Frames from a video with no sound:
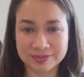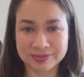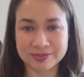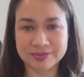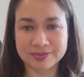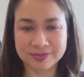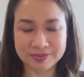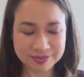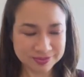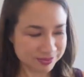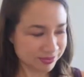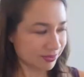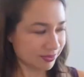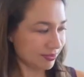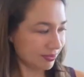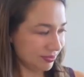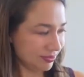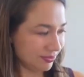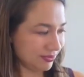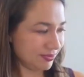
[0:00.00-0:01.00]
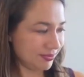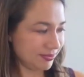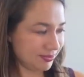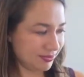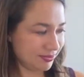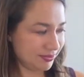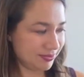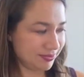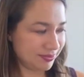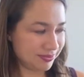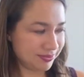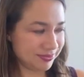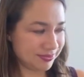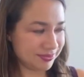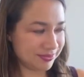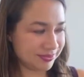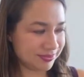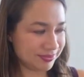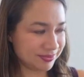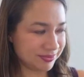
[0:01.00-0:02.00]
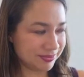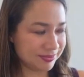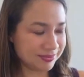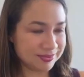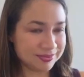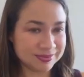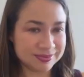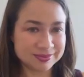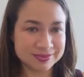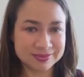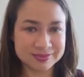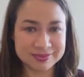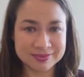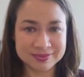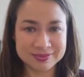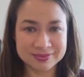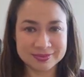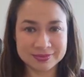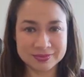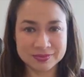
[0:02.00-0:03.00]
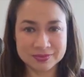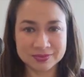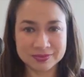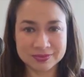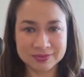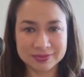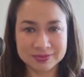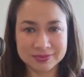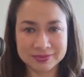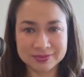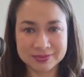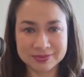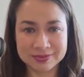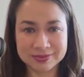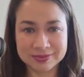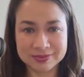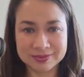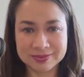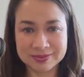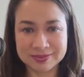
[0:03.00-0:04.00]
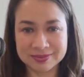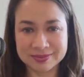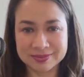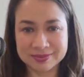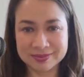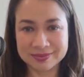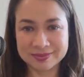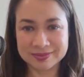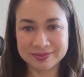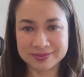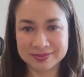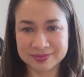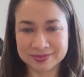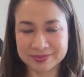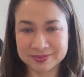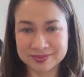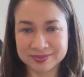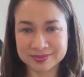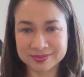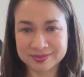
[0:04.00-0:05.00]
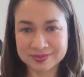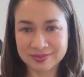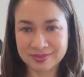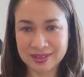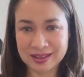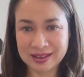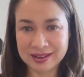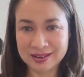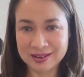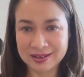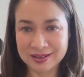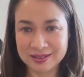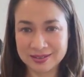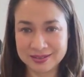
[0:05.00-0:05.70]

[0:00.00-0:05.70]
This person isn't speaking.